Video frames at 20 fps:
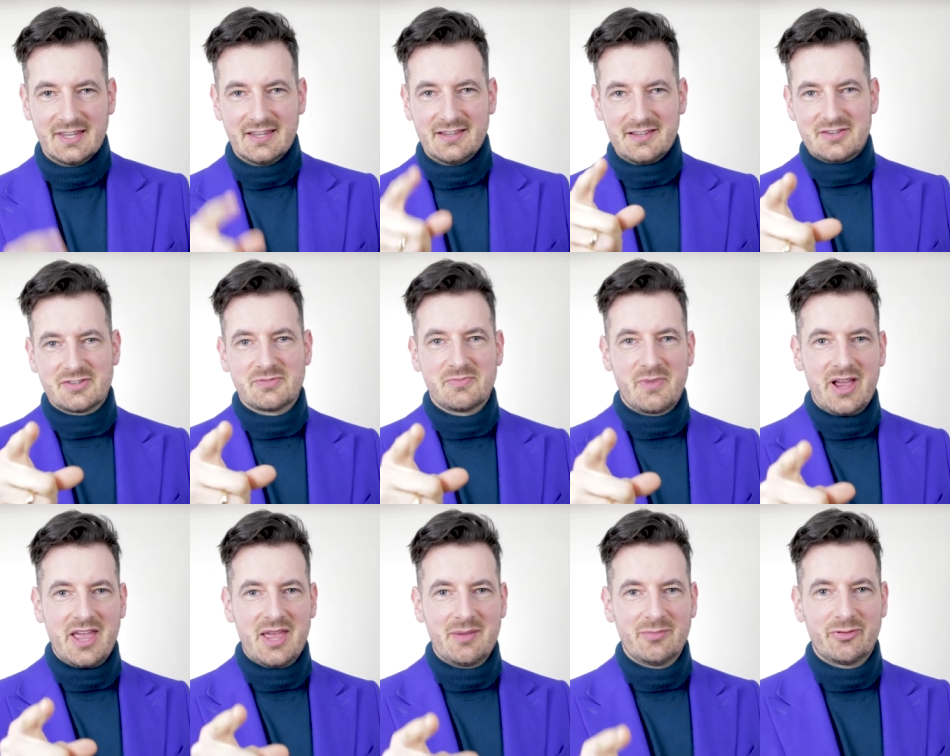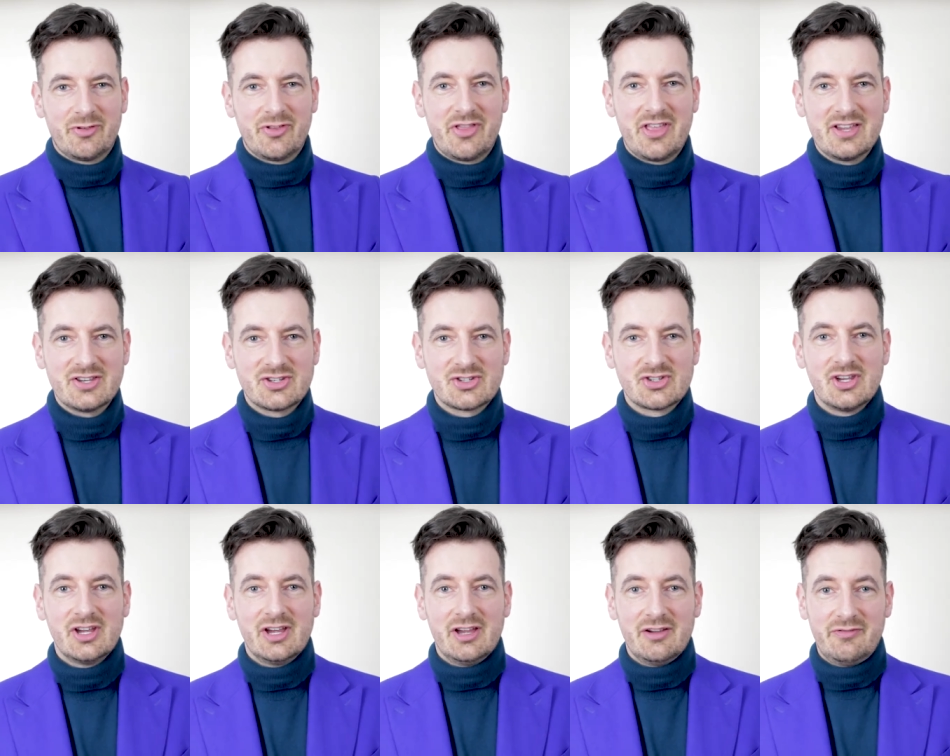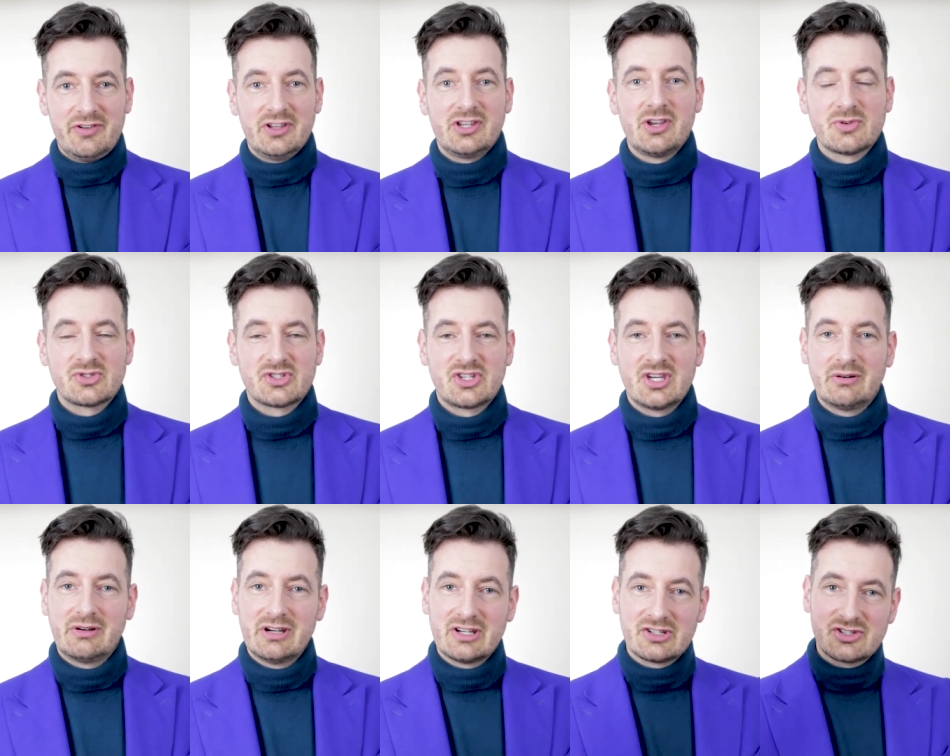This is my aim for this video
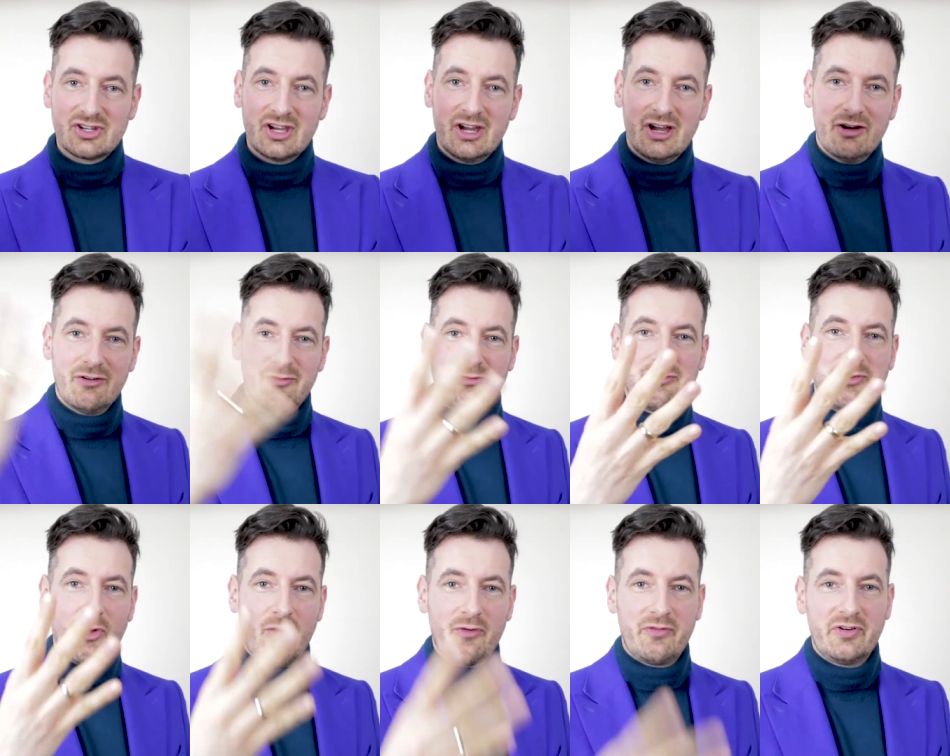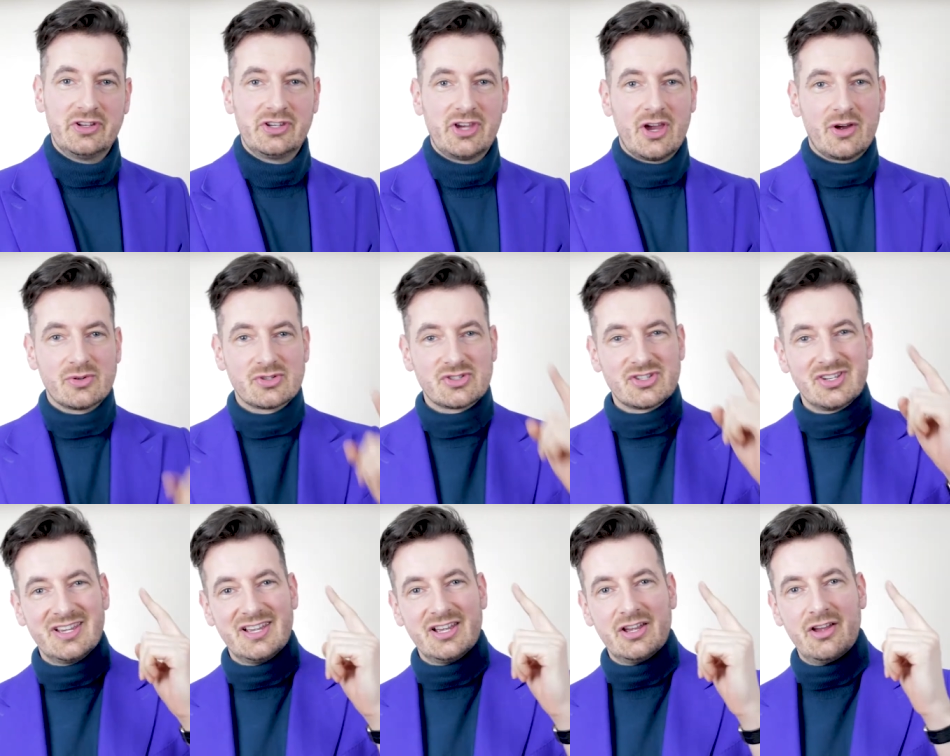series, four videos.